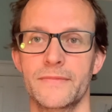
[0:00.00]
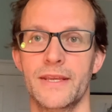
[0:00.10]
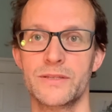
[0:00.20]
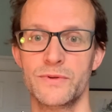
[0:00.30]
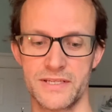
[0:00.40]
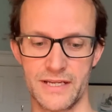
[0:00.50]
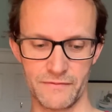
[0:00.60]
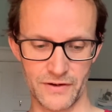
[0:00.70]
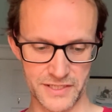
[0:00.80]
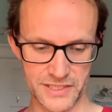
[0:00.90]
as we see in
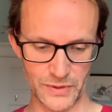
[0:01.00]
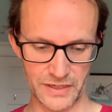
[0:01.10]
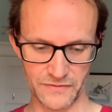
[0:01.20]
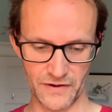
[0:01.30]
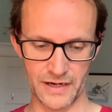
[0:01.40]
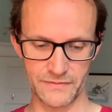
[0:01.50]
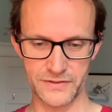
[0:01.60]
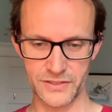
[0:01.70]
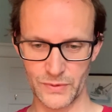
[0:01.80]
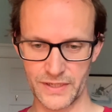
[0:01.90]
verses 25
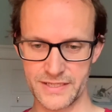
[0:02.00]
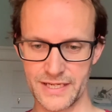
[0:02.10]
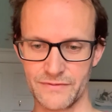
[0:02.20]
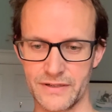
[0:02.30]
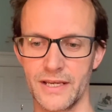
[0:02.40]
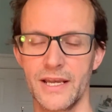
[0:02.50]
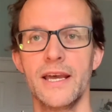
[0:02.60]
to 27.